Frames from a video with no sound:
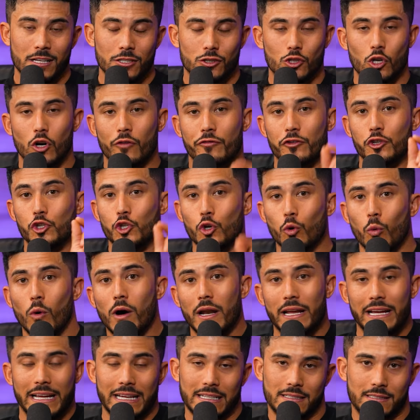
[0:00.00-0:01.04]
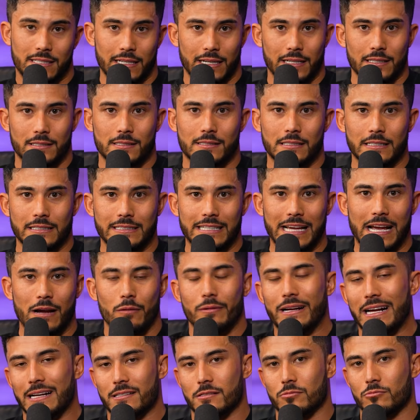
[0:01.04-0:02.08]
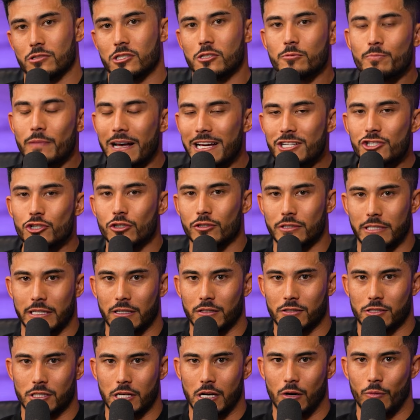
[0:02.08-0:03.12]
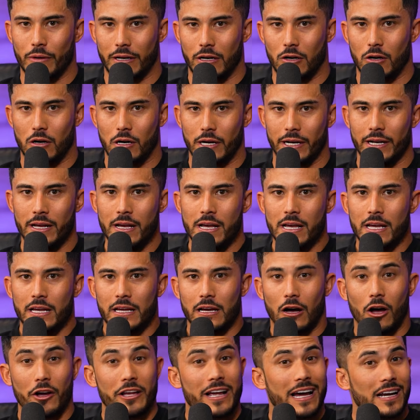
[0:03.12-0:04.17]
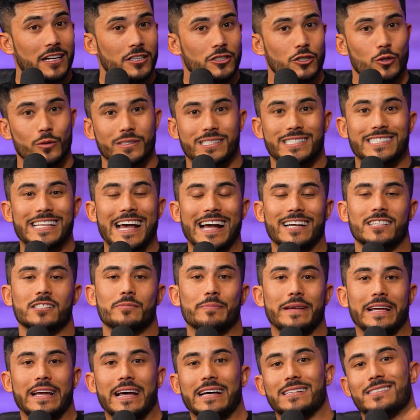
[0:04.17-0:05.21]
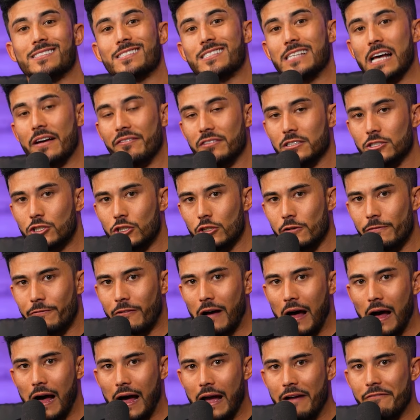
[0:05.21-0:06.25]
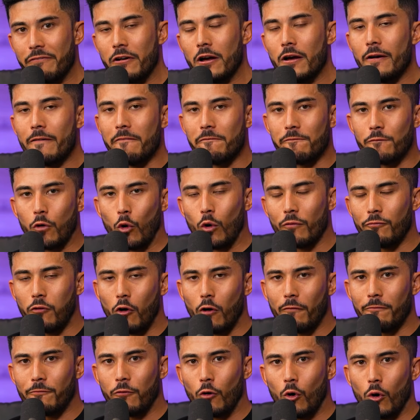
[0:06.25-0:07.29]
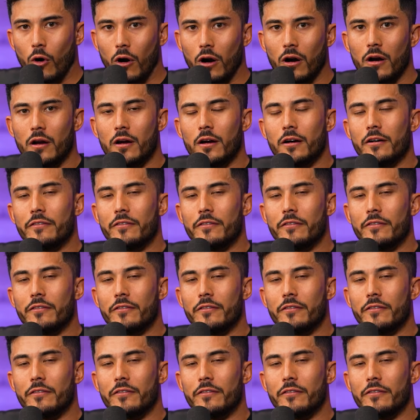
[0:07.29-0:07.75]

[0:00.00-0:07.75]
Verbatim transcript: So if you want to get tickets today, we got some special deals going on. All you got to do is text me at 725 444